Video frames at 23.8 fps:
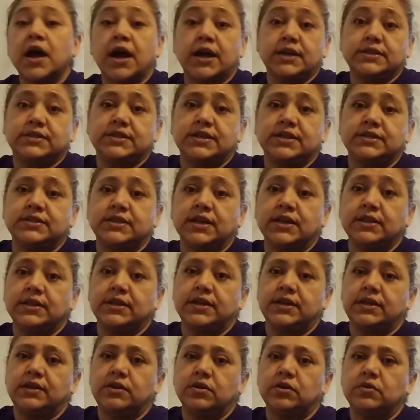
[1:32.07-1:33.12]
I think that
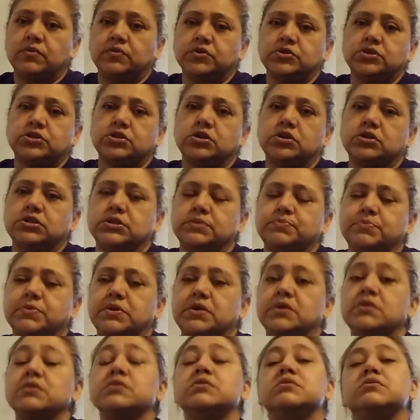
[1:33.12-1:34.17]
lady overcharged
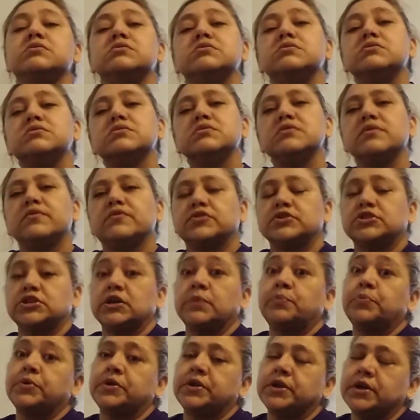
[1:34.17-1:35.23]
me for
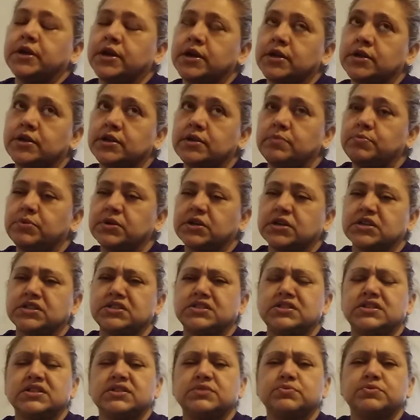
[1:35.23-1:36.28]
shipping and handling
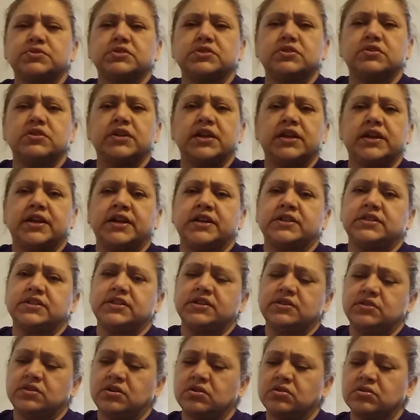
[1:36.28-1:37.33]
because this was only
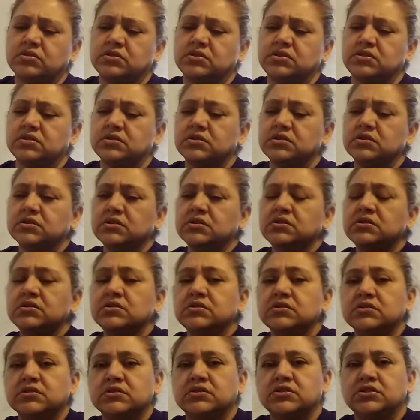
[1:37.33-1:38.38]
$18
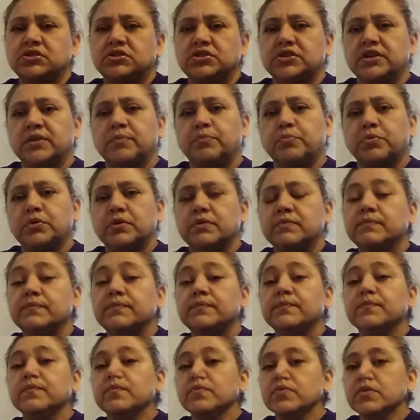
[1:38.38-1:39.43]
to ship
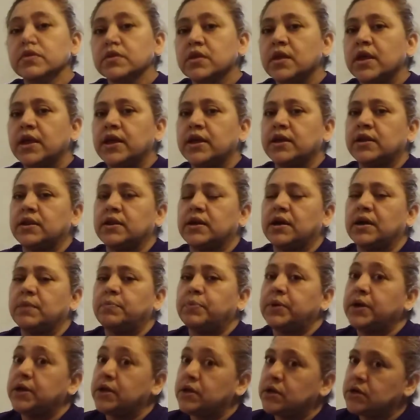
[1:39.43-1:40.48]
and I
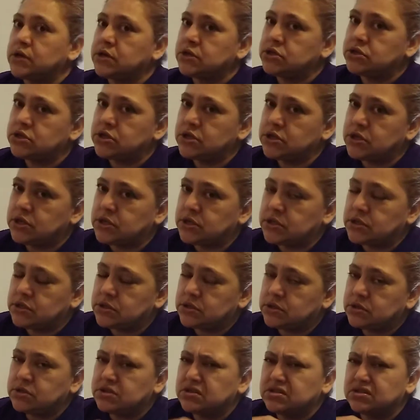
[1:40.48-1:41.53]
paid
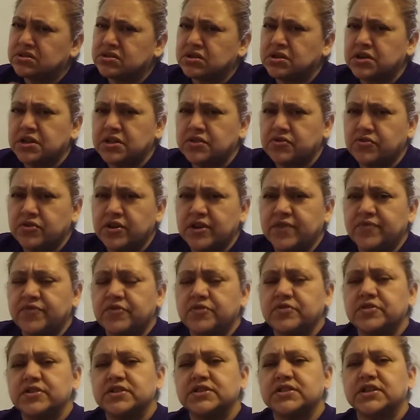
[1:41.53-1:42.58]
133
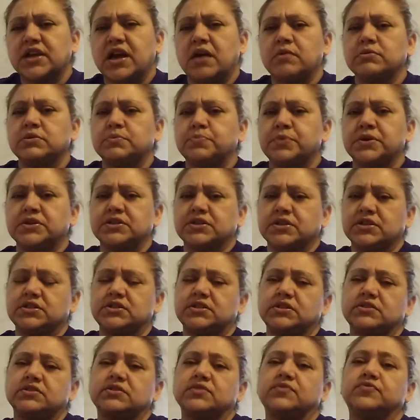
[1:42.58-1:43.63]
for this cabbage patch
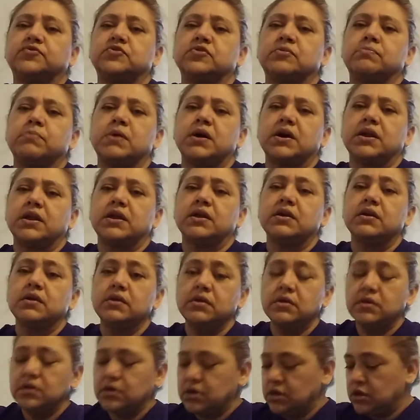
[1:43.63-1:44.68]
because it's a full body
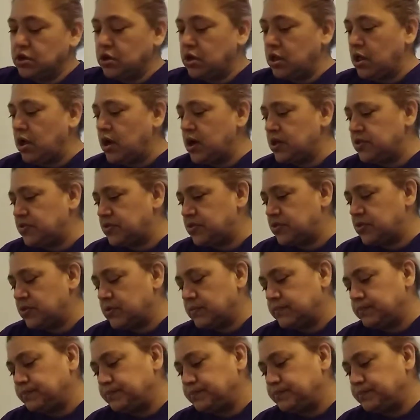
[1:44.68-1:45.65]
cloth